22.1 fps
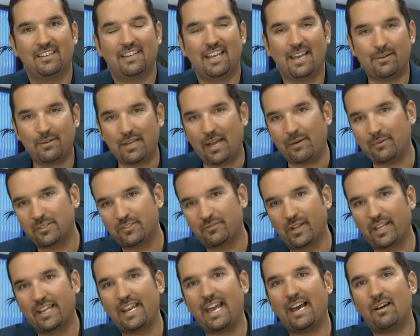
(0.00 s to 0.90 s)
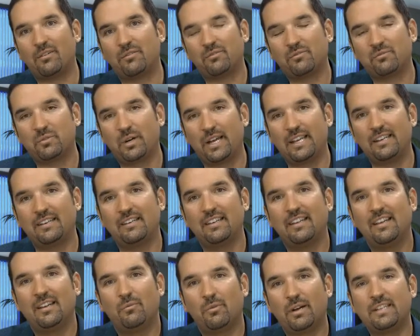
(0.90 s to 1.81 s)
I was filling out one
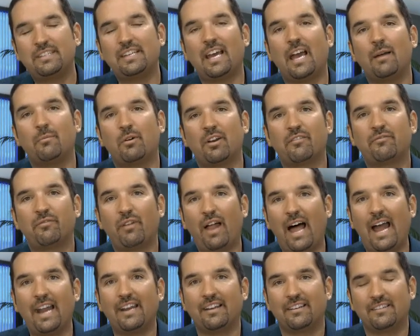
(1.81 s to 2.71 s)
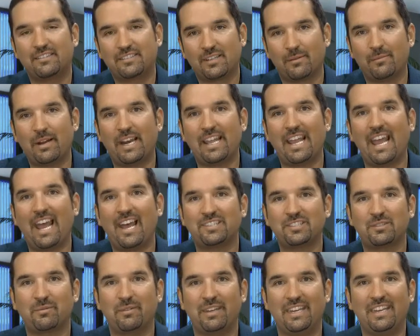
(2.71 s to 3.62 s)
time on a flight and somebody
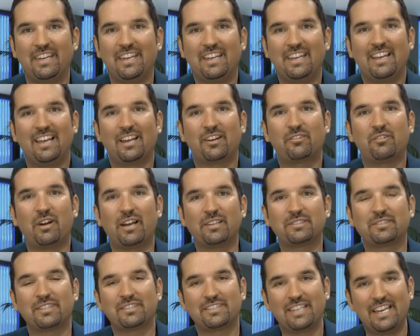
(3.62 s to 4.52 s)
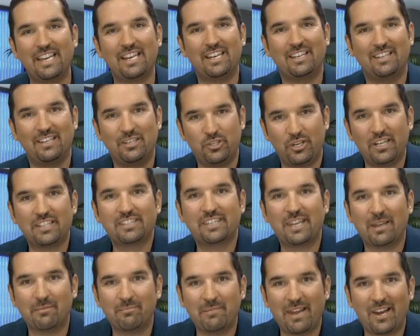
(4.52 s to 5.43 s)
asked me across the sea, "Did you just
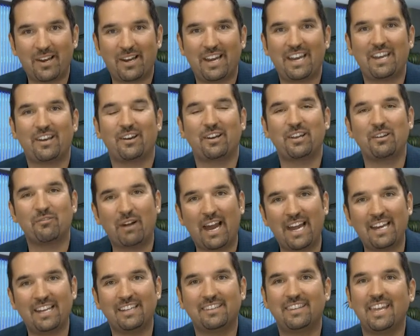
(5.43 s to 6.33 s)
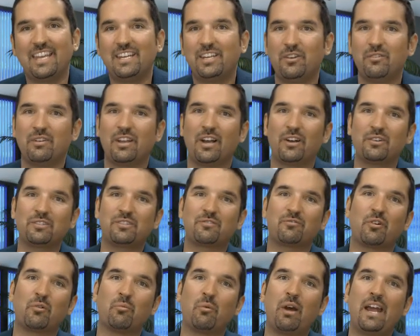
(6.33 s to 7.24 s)
get married? Are you writing thank you notes
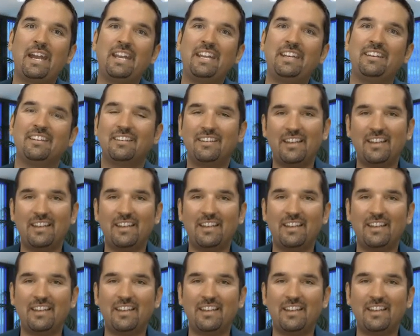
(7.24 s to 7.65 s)
for a wedding?"